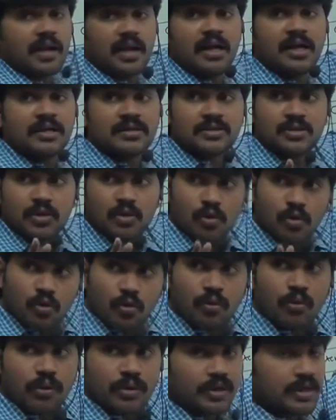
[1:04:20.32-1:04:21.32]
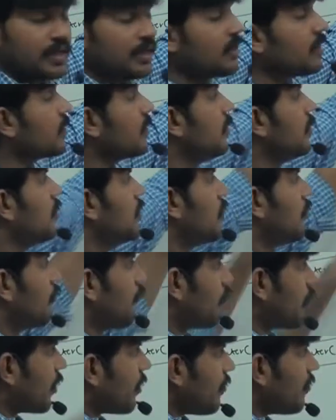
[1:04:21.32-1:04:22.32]
class code
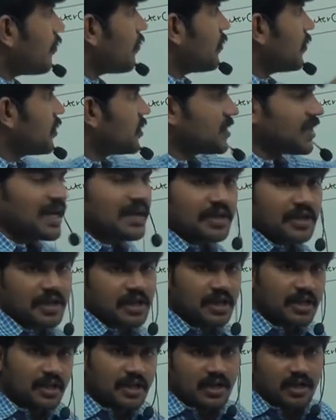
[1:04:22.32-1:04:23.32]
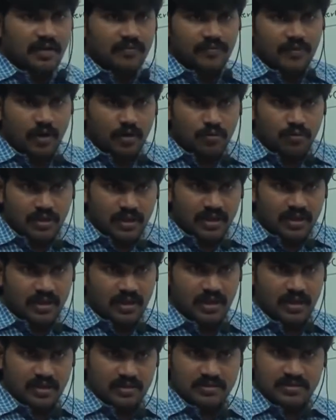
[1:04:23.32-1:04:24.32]
from static area of
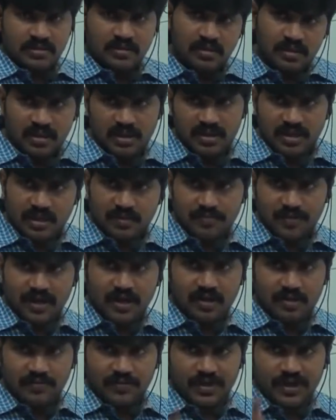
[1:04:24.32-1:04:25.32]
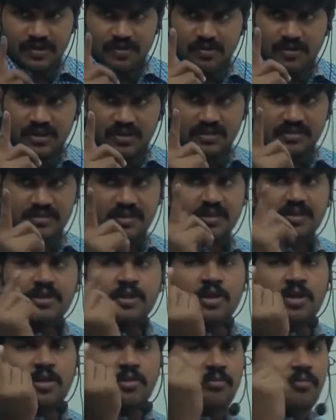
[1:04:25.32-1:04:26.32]
outer class. Clear for all of you, right? Okay, this is.
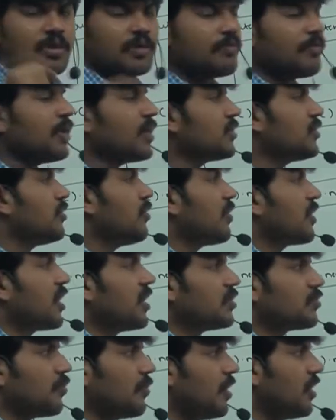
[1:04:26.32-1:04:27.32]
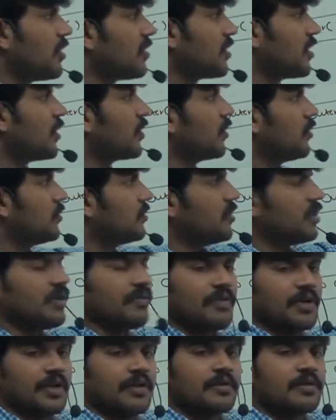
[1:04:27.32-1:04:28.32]
But make sure a small thing you
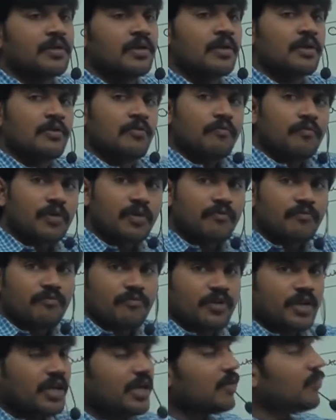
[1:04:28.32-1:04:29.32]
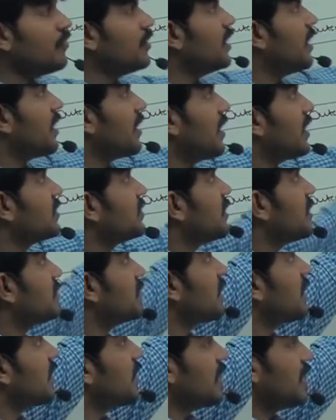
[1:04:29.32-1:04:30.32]
should aware. From where we are
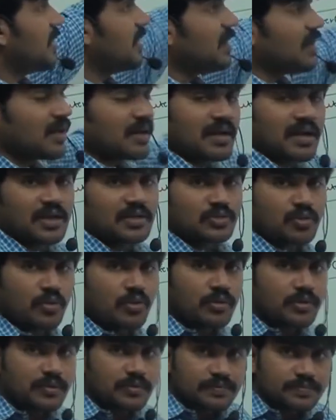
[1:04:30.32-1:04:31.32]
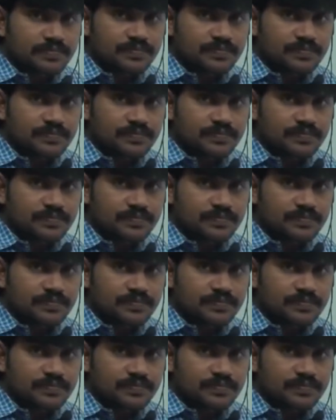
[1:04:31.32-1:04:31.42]
accessing inner class code?